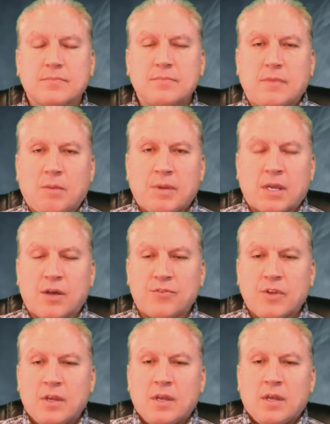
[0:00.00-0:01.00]
Because
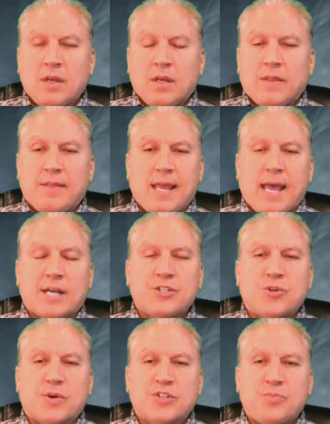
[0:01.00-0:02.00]
the
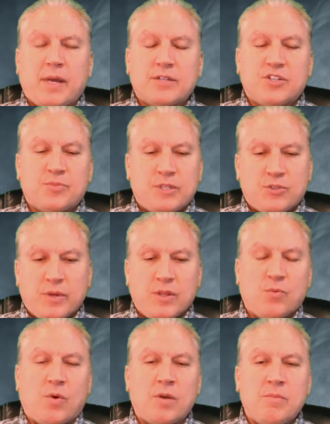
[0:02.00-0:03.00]
extra expenses between the
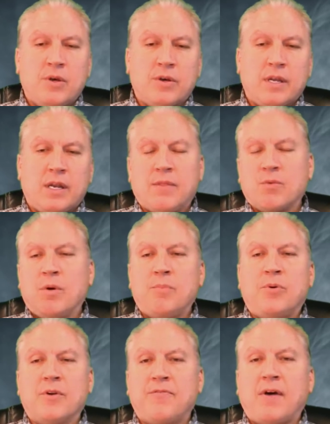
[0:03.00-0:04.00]
1 million and the
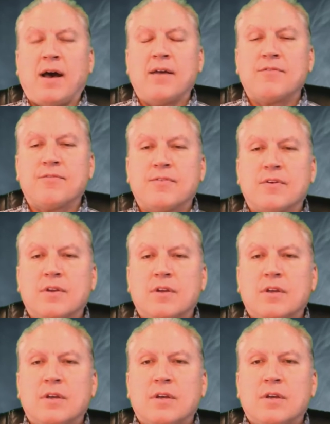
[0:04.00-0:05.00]
1.5,
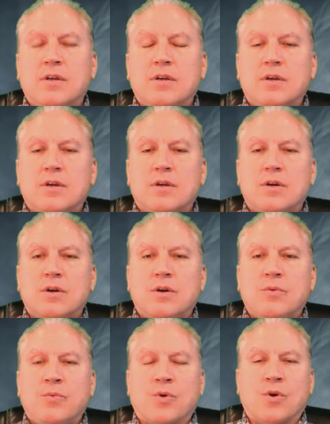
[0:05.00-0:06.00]

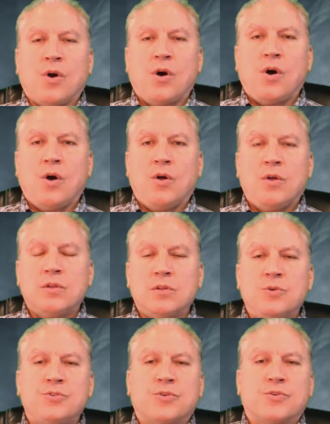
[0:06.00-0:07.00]
we're all
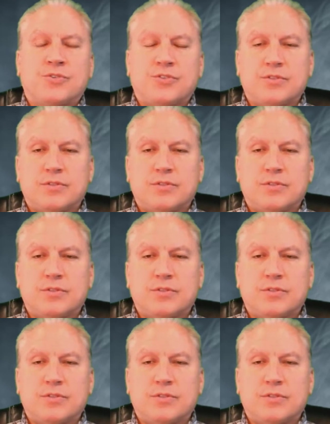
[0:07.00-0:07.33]
losers.